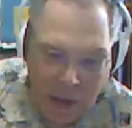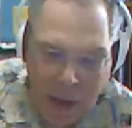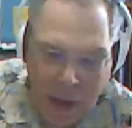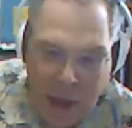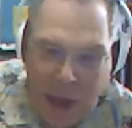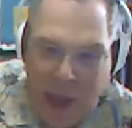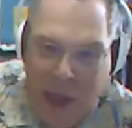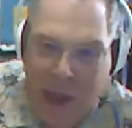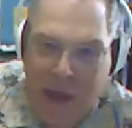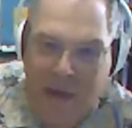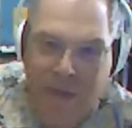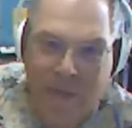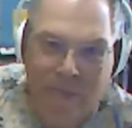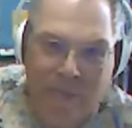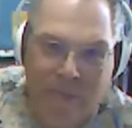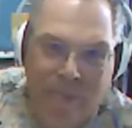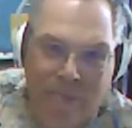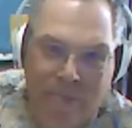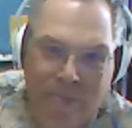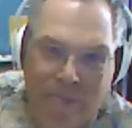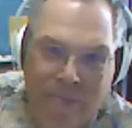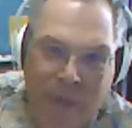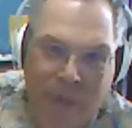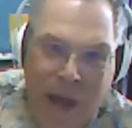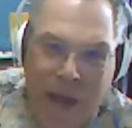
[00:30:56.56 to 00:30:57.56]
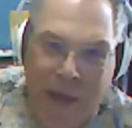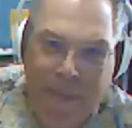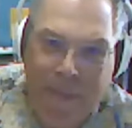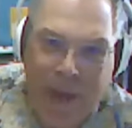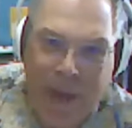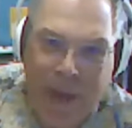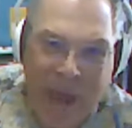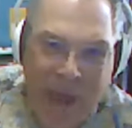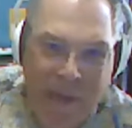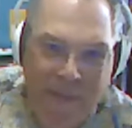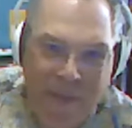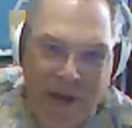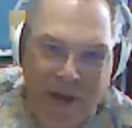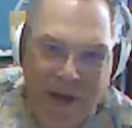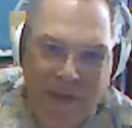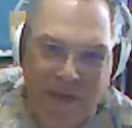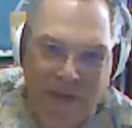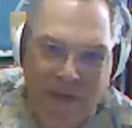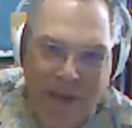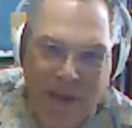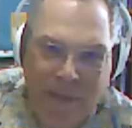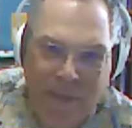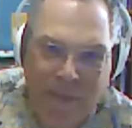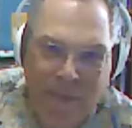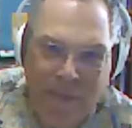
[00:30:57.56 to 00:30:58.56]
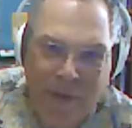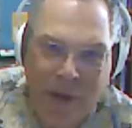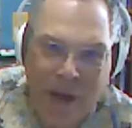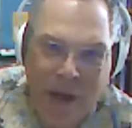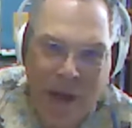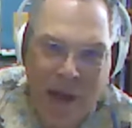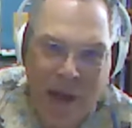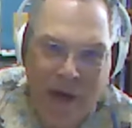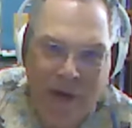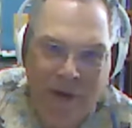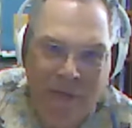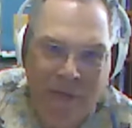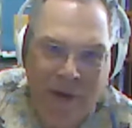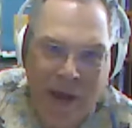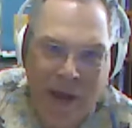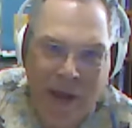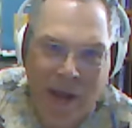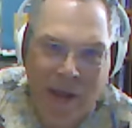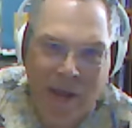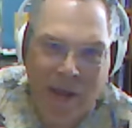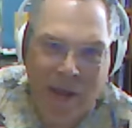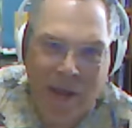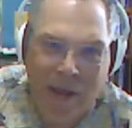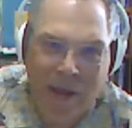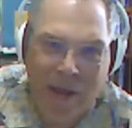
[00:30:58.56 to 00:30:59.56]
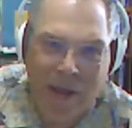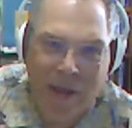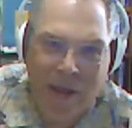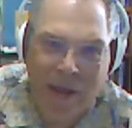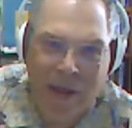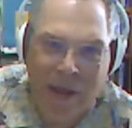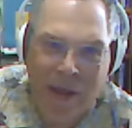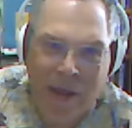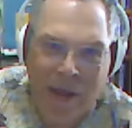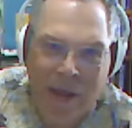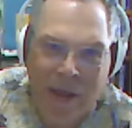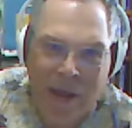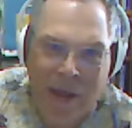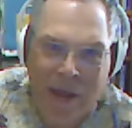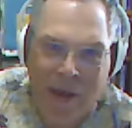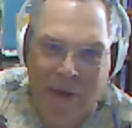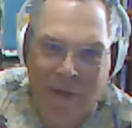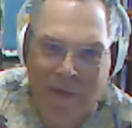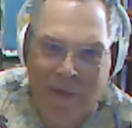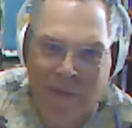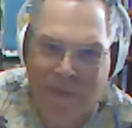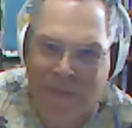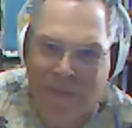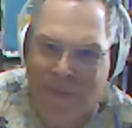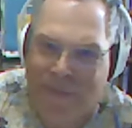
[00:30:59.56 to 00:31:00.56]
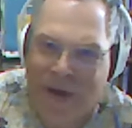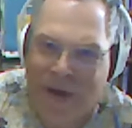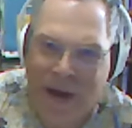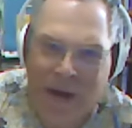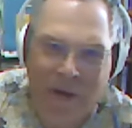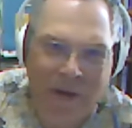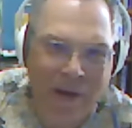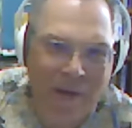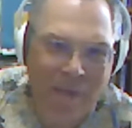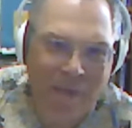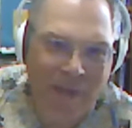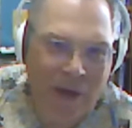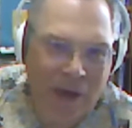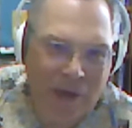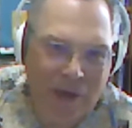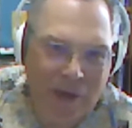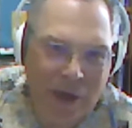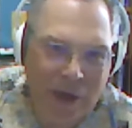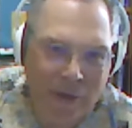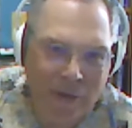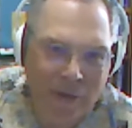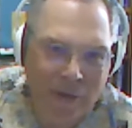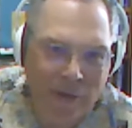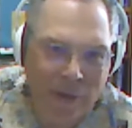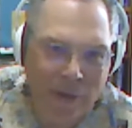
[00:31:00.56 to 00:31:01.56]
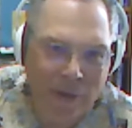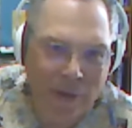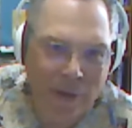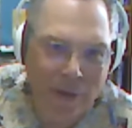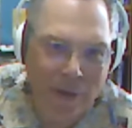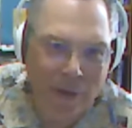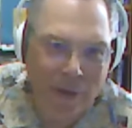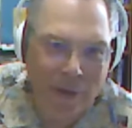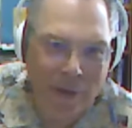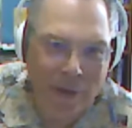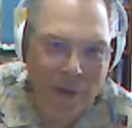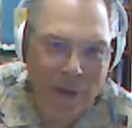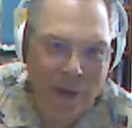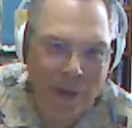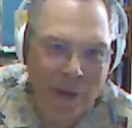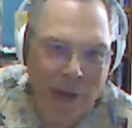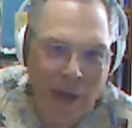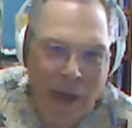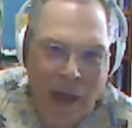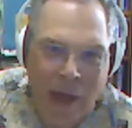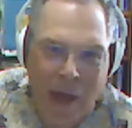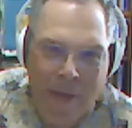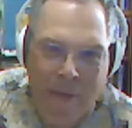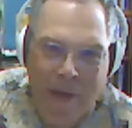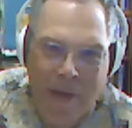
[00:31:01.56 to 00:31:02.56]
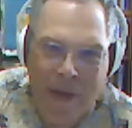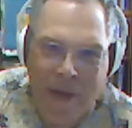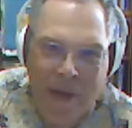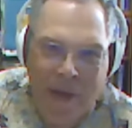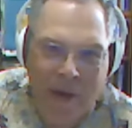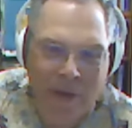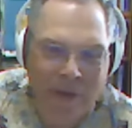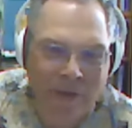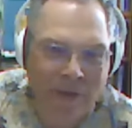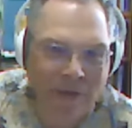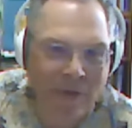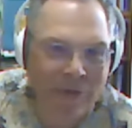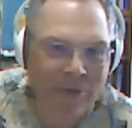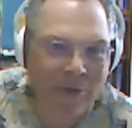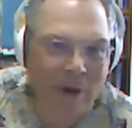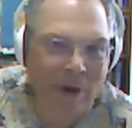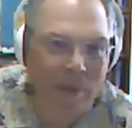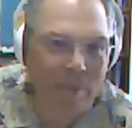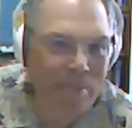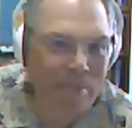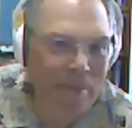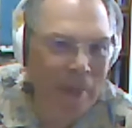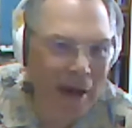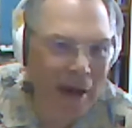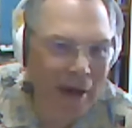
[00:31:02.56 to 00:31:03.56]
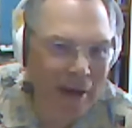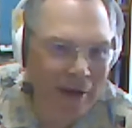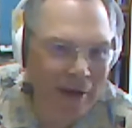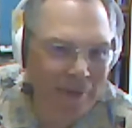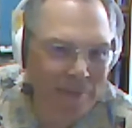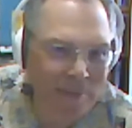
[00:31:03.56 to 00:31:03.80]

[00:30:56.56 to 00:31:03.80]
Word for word: and my payments contract is very vicious. I mean, there's tremendous